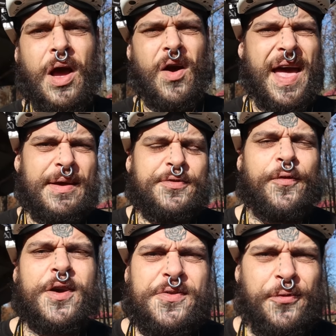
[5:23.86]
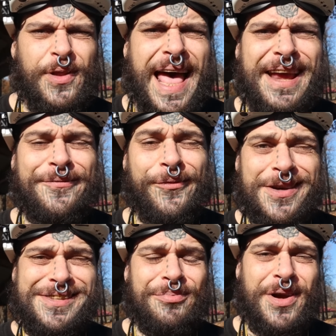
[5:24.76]
All right, that was first flight,
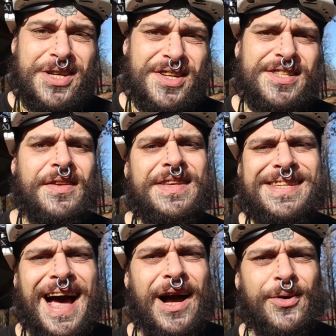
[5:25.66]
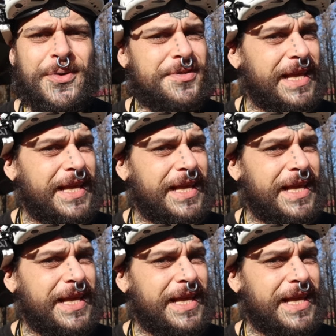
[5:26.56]
first impressions of these goggles.